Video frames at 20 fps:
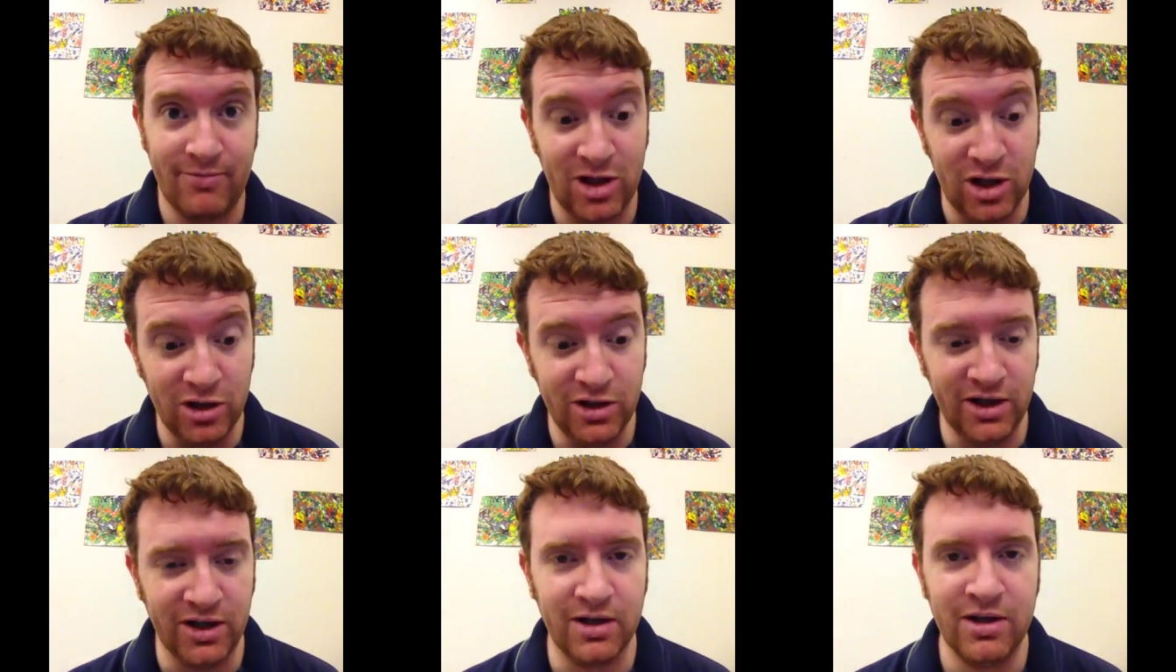
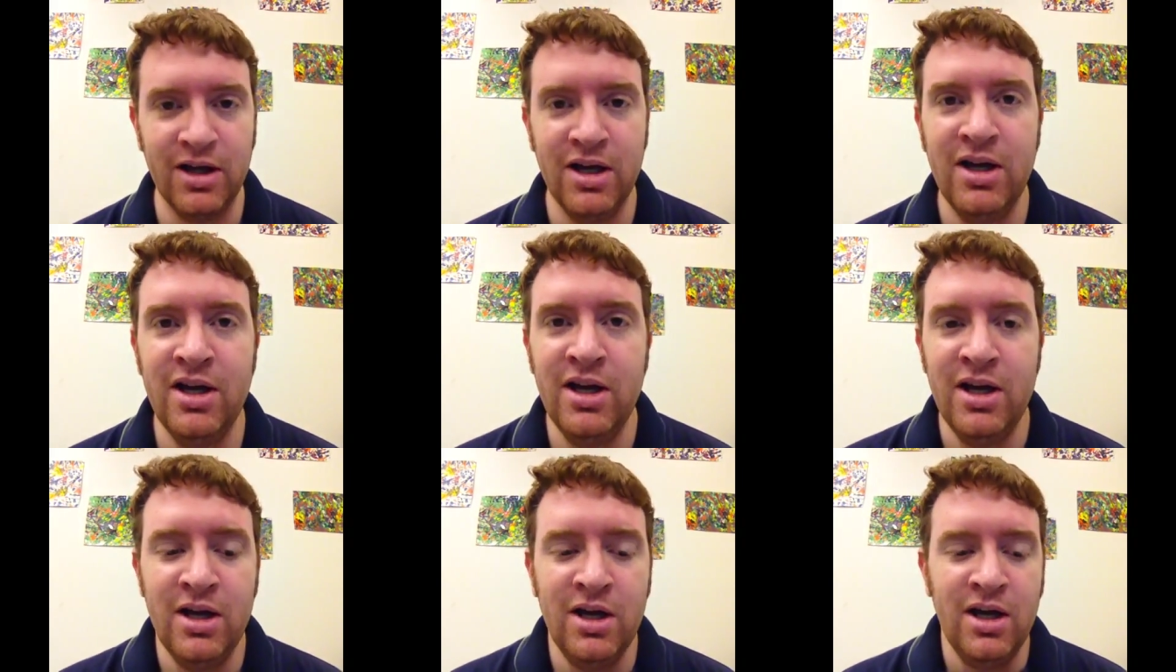good.
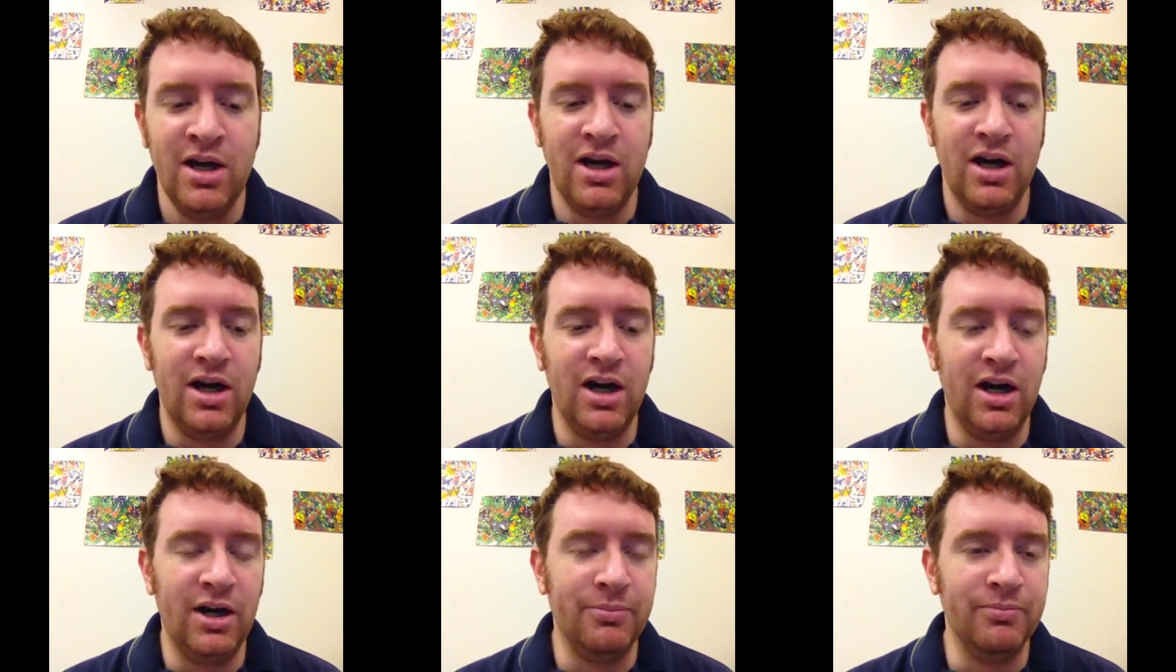
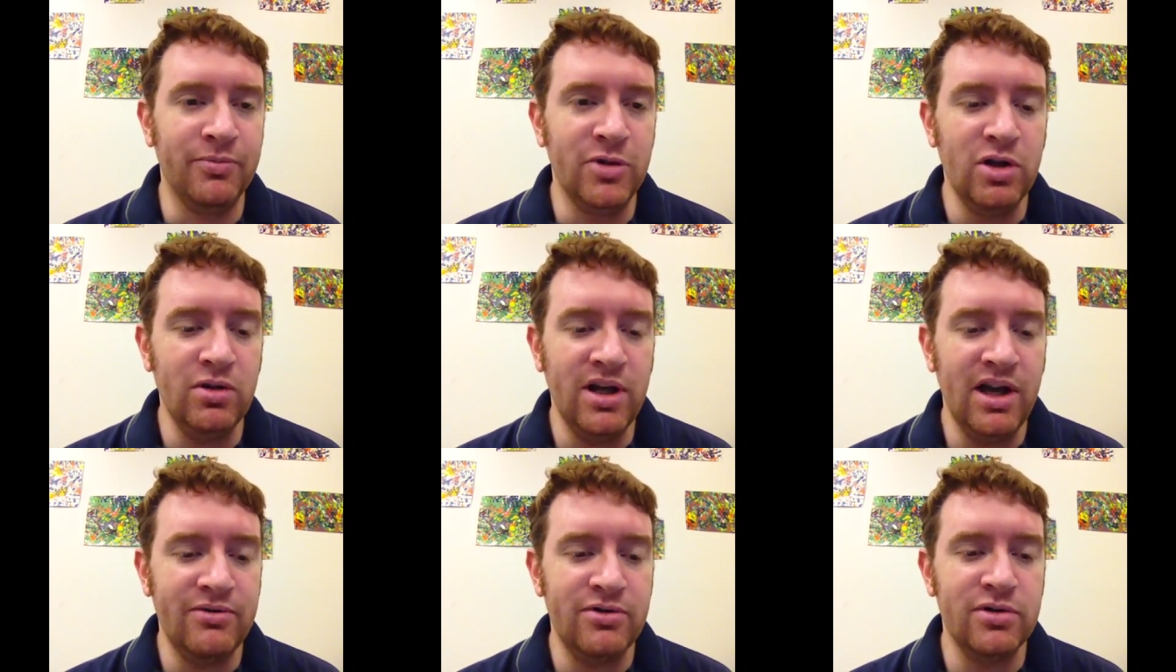You
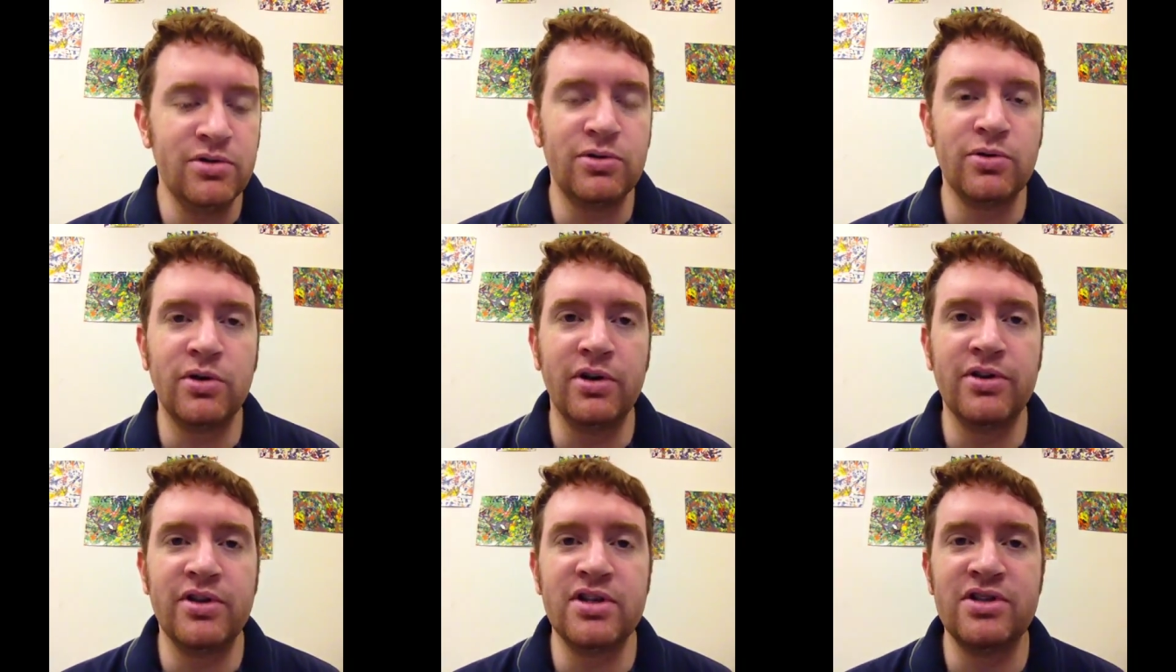only have to
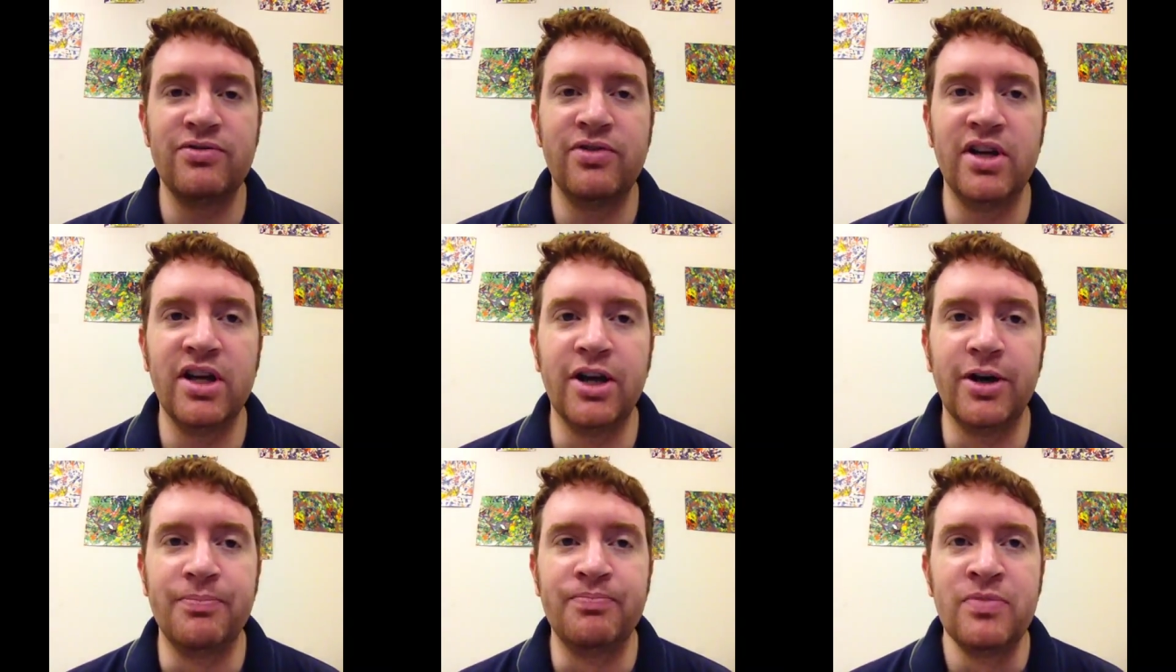endure it this
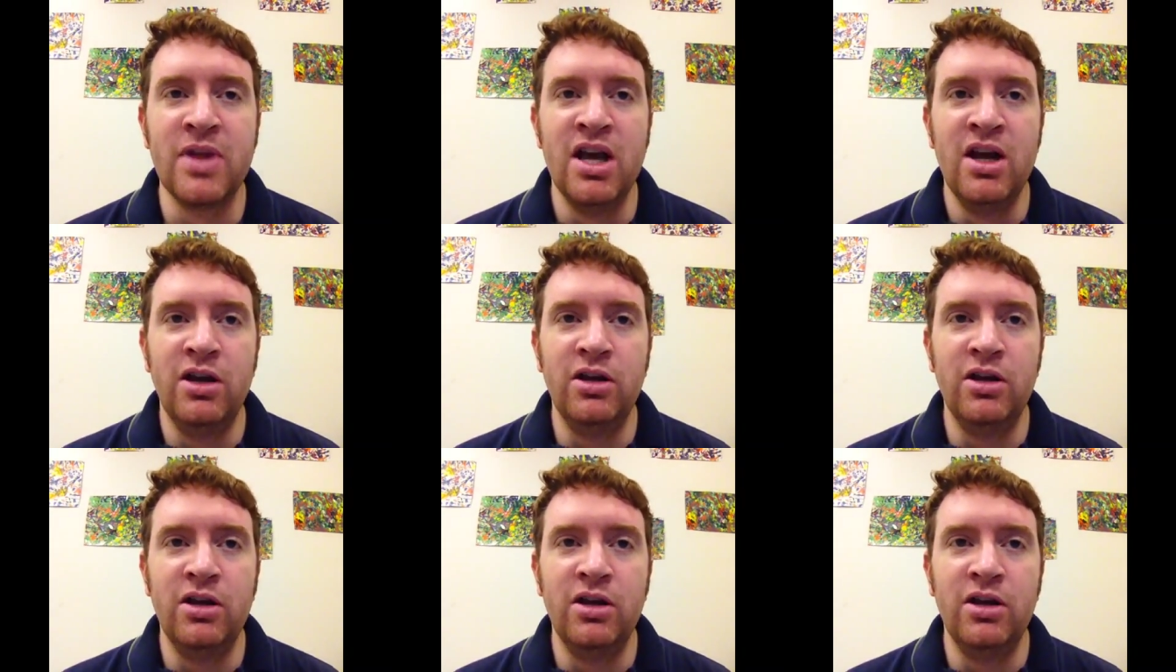video.